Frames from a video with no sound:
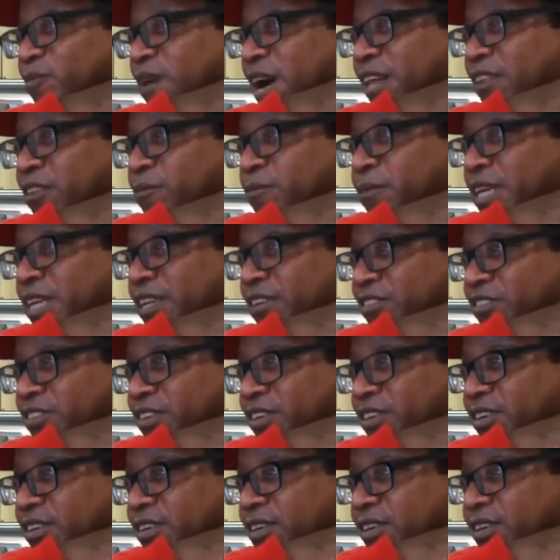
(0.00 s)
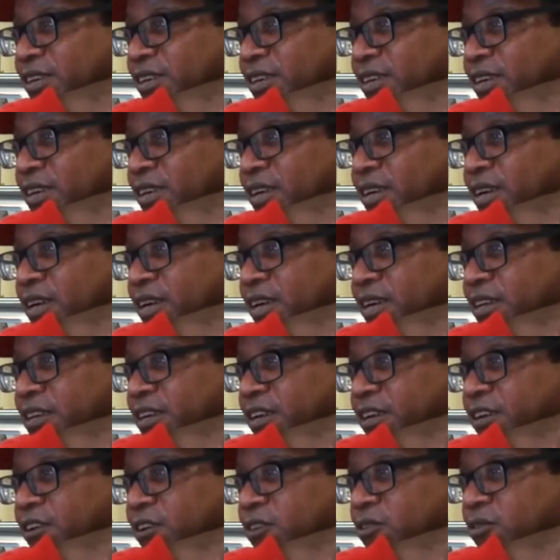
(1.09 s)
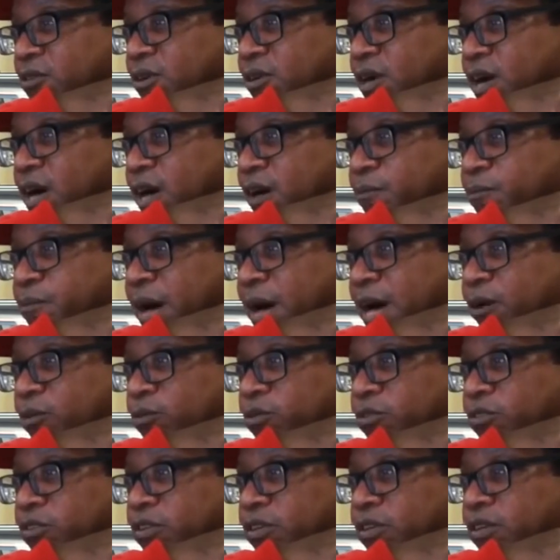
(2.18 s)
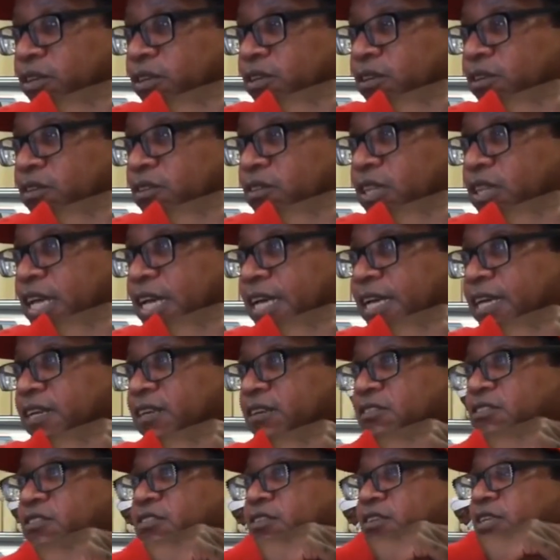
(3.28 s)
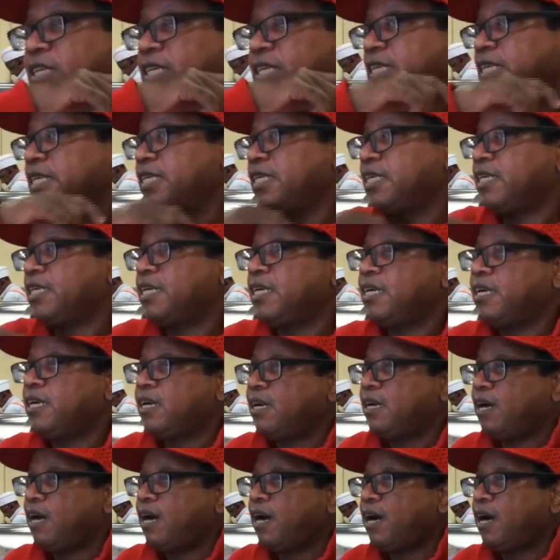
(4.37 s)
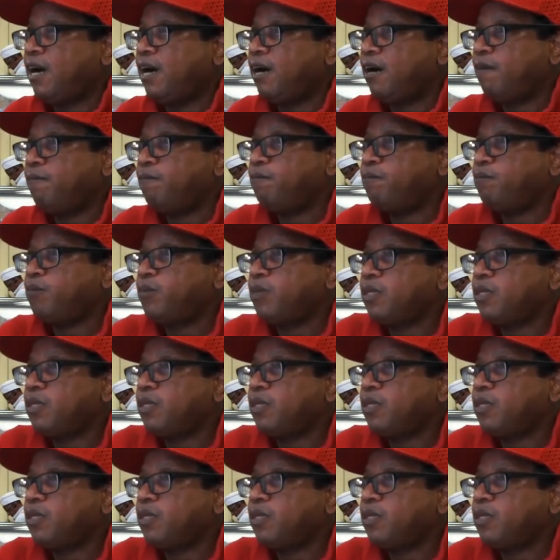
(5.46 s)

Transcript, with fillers: by the minister, you know, about things. Um,